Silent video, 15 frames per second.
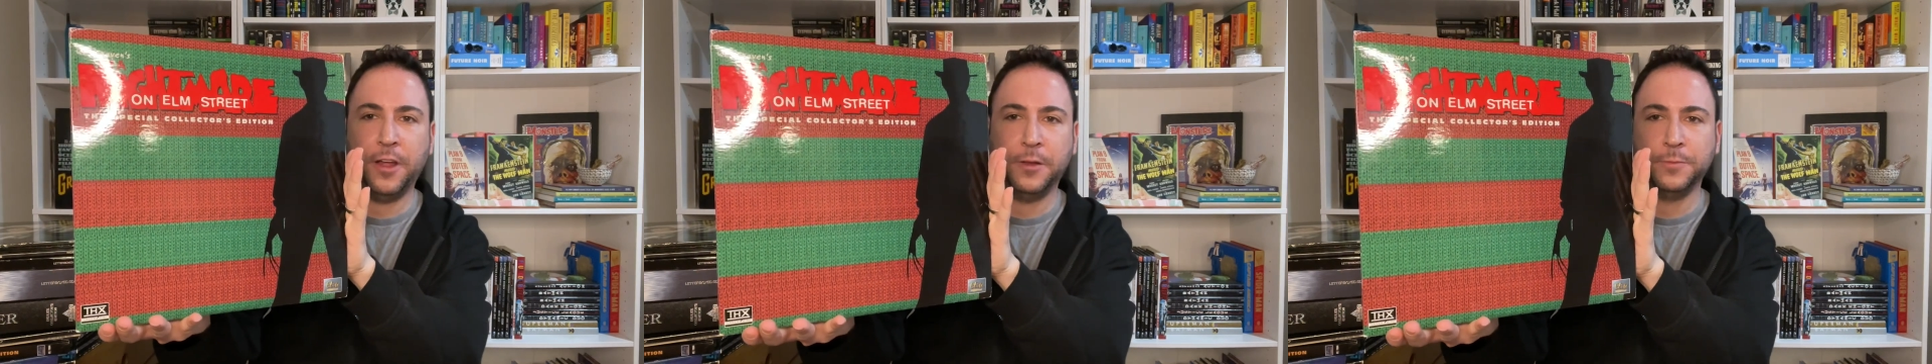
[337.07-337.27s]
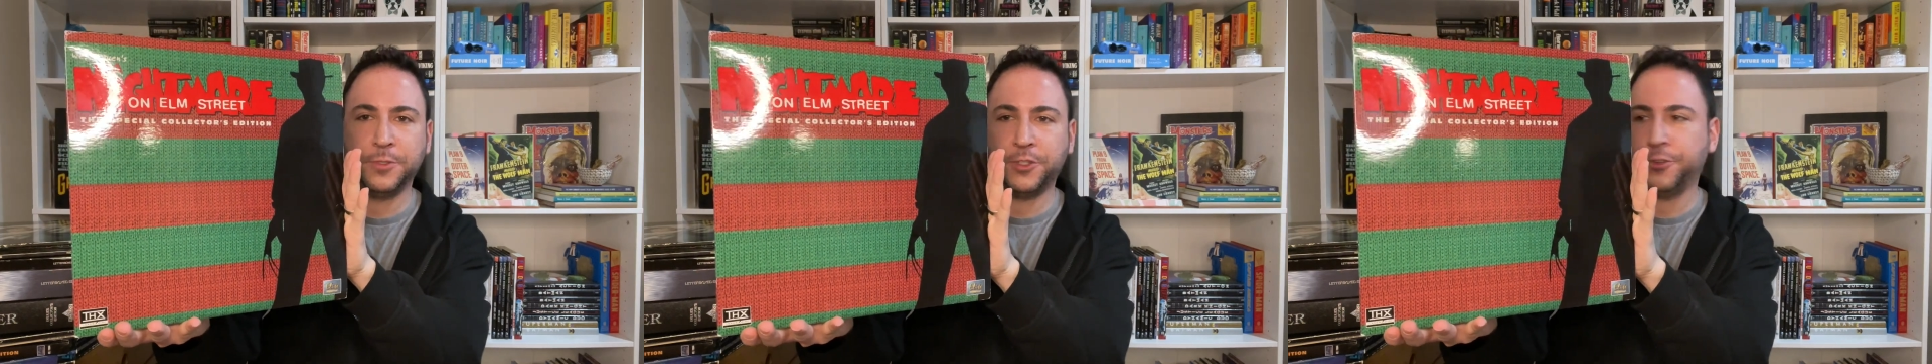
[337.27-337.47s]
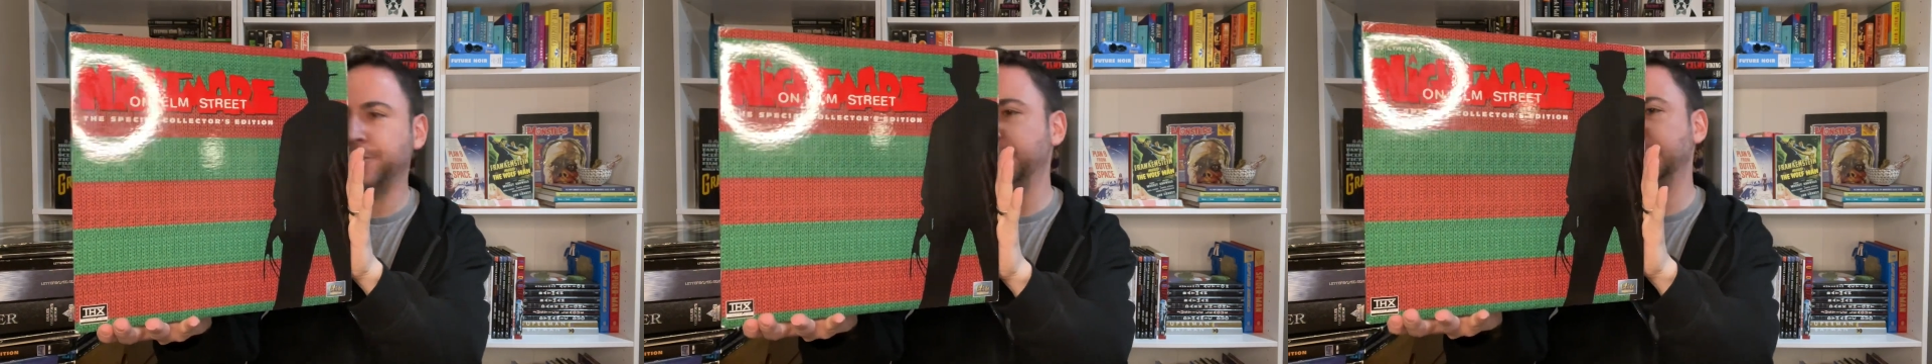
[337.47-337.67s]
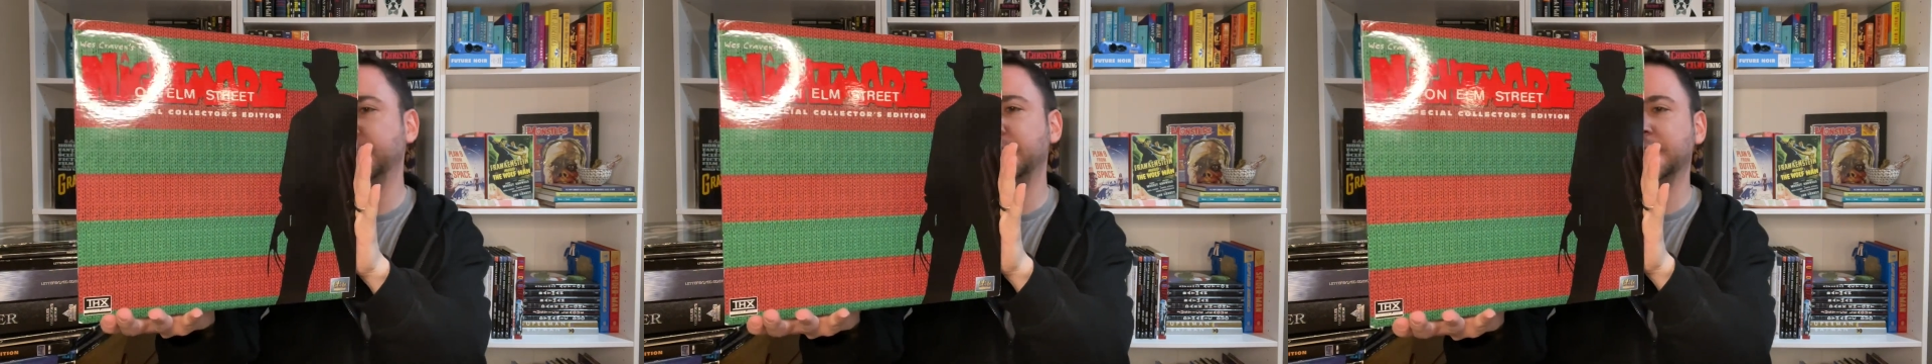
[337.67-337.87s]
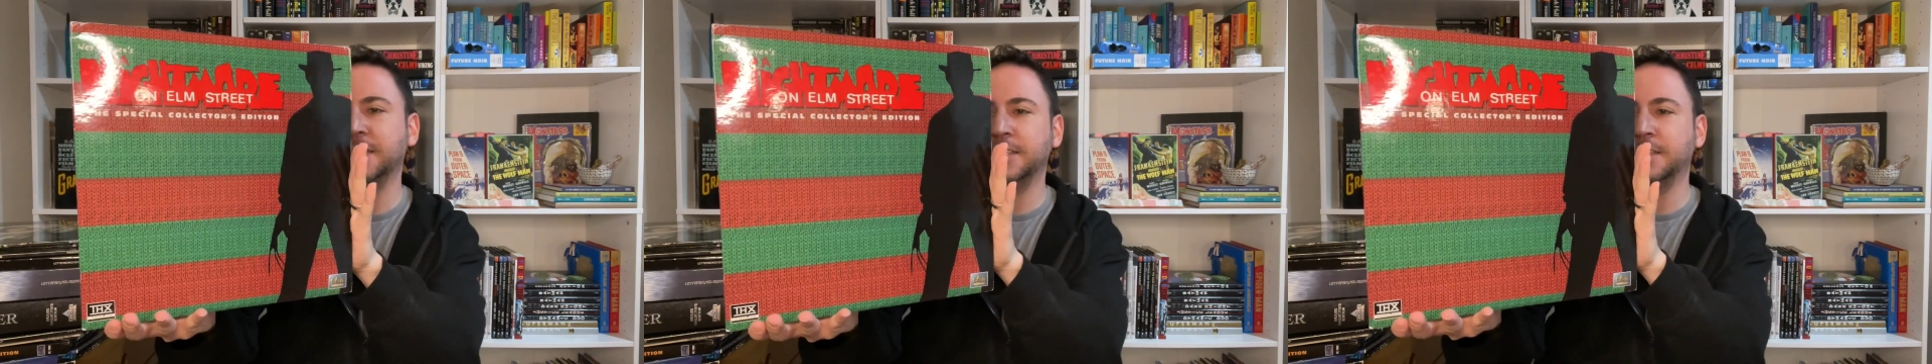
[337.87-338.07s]
Elm Street
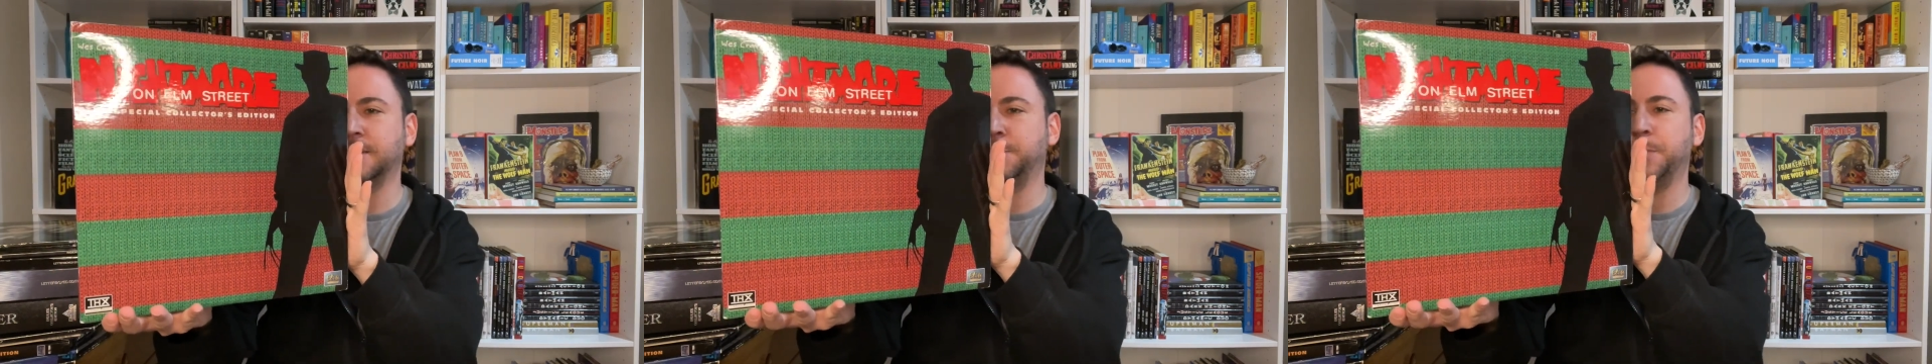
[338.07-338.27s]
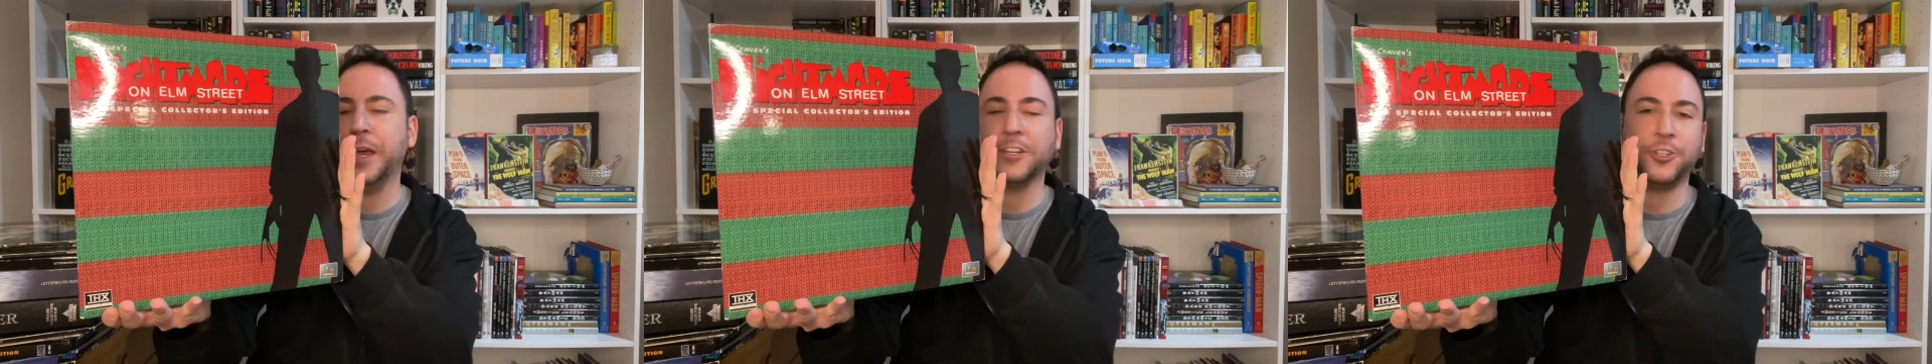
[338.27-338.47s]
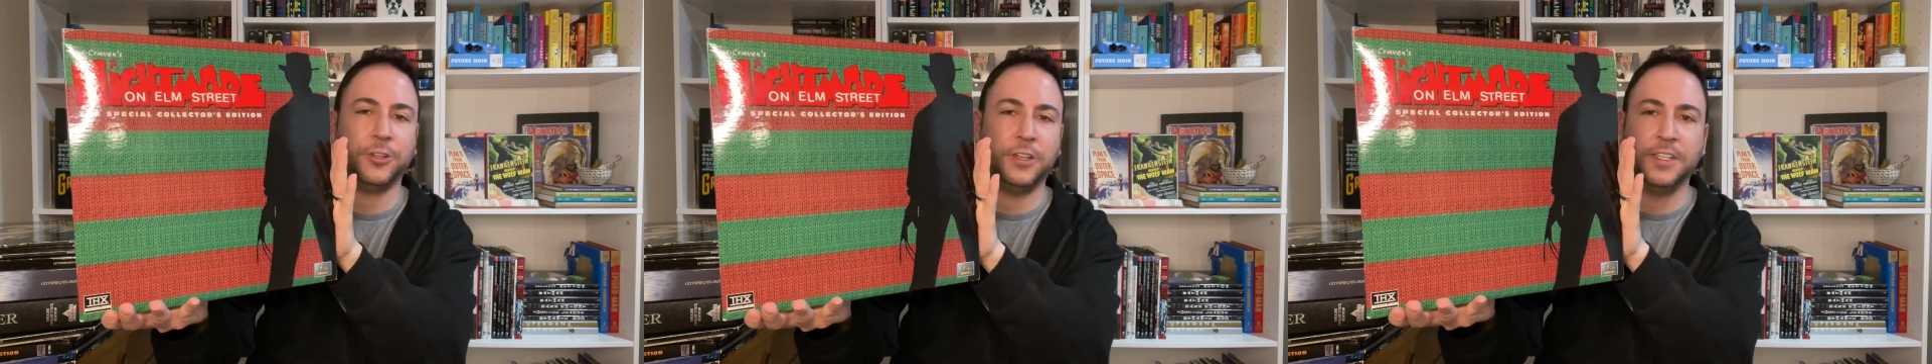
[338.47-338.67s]
special